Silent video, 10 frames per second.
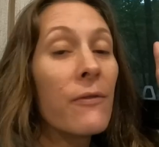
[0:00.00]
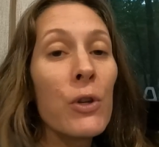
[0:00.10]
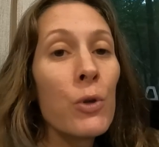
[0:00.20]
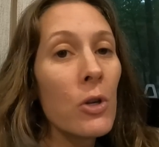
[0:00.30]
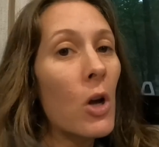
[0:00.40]

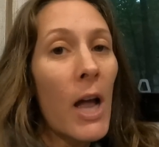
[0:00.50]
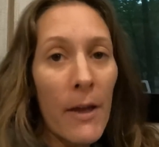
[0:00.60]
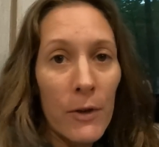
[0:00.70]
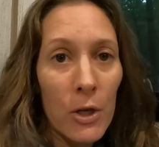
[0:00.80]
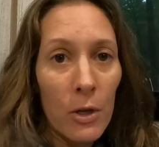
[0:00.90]
If you do not
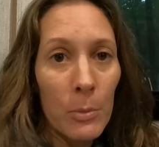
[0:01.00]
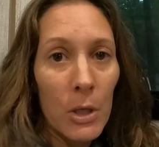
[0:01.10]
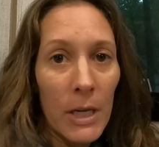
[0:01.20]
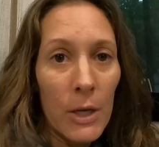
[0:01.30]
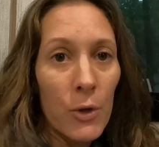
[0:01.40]
have a
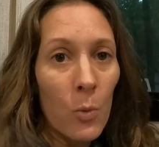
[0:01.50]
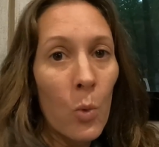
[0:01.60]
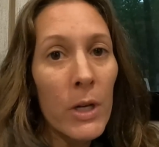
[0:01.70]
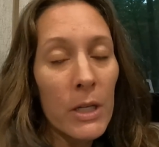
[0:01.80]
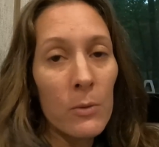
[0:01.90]
cookbook and you're
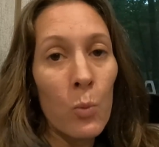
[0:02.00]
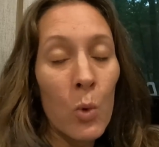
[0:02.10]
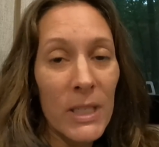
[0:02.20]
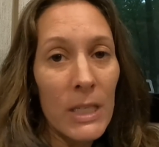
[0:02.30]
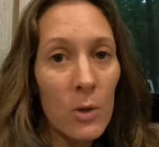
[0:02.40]
wanting
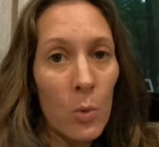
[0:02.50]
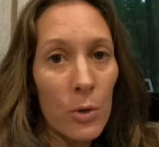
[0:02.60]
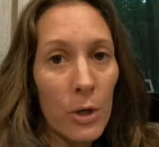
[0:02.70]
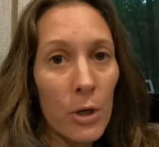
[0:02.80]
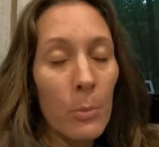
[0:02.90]
wanting to
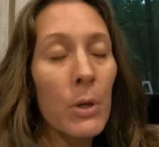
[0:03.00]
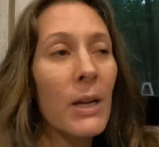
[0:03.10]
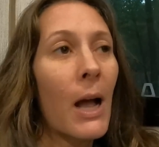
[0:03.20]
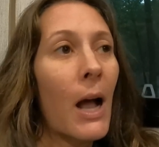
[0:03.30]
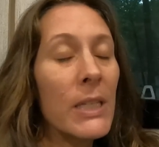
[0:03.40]
order a
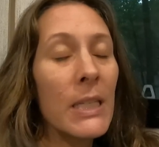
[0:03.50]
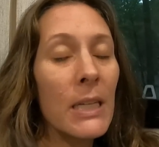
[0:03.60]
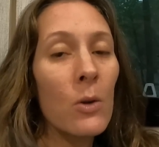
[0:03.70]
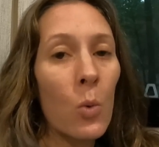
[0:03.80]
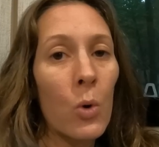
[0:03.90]
cookbook, we
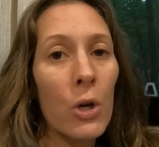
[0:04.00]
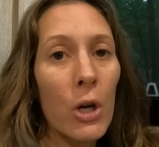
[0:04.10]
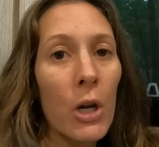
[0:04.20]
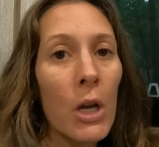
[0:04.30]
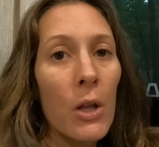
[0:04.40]
did
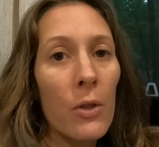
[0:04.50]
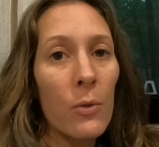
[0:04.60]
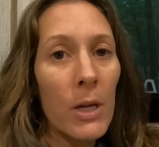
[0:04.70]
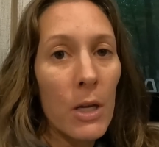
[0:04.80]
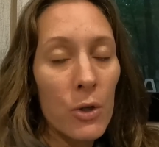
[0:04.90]
order
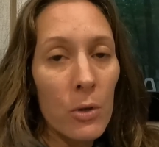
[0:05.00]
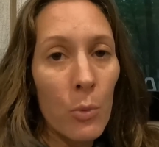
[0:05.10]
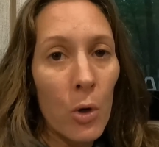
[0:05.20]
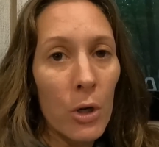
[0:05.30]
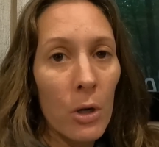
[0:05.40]
three hundred
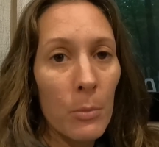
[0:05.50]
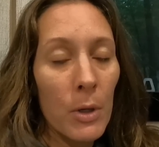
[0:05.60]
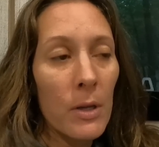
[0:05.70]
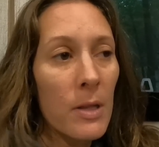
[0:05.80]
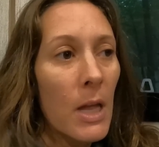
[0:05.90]
more
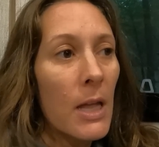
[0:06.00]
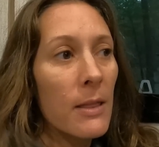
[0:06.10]
cookbooks.